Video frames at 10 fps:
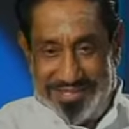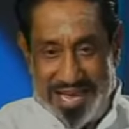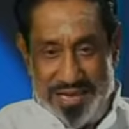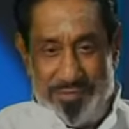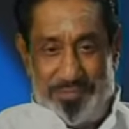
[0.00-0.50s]

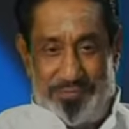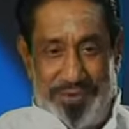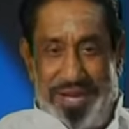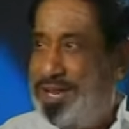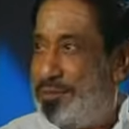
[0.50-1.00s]
I am a
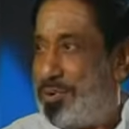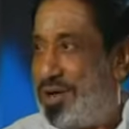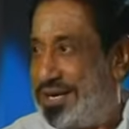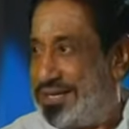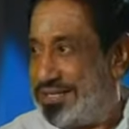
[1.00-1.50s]
failure
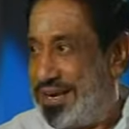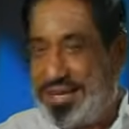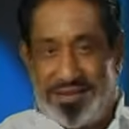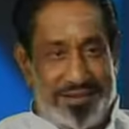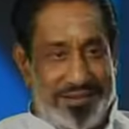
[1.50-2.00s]
politician. I
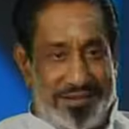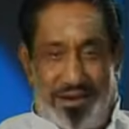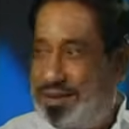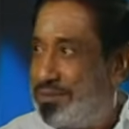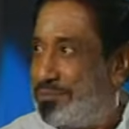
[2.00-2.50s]
can
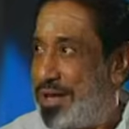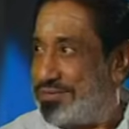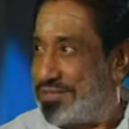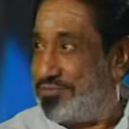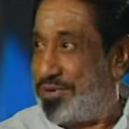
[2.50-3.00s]
call
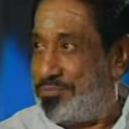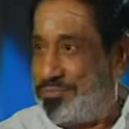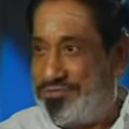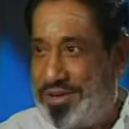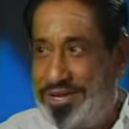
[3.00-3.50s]
myself a
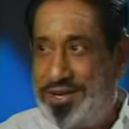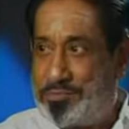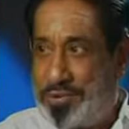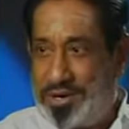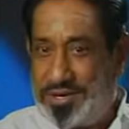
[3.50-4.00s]
failure
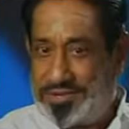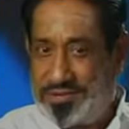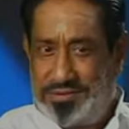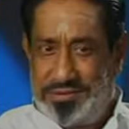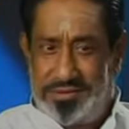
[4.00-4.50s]

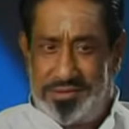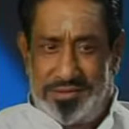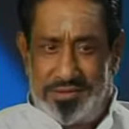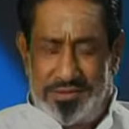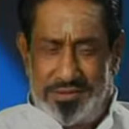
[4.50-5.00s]
politician.
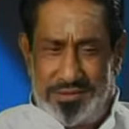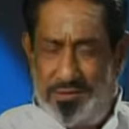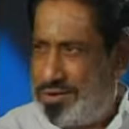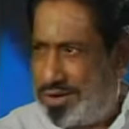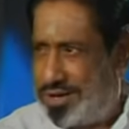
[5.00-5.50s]

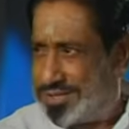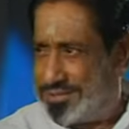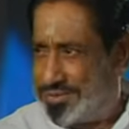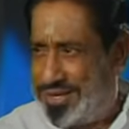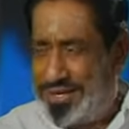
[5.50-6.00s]
No regrets,
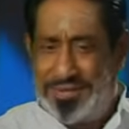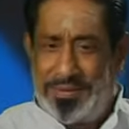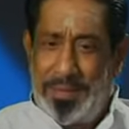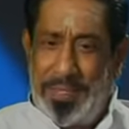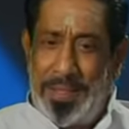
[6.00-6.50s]
okay.
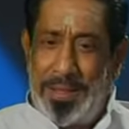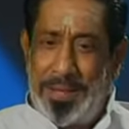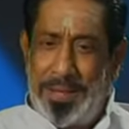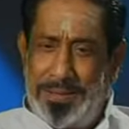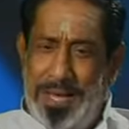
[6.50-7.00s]

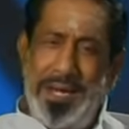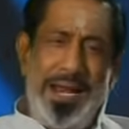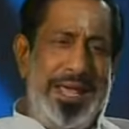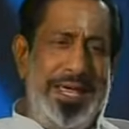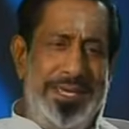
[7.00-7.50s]
Then
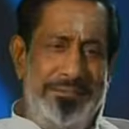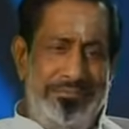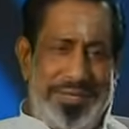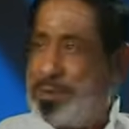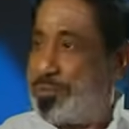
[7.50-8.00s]
I
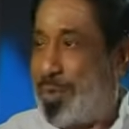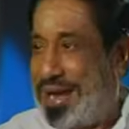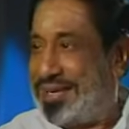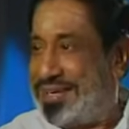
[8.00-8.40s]
kept quiet.